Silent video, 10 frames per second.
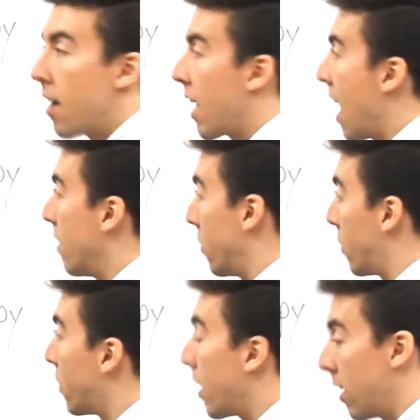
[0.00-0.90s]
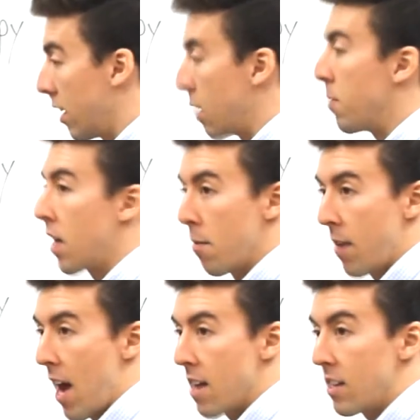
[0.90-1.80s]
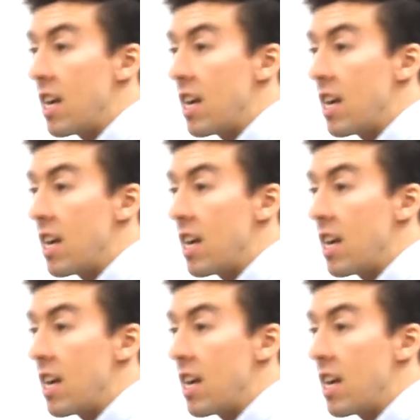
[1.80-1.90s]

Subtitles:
can suddenly become gas,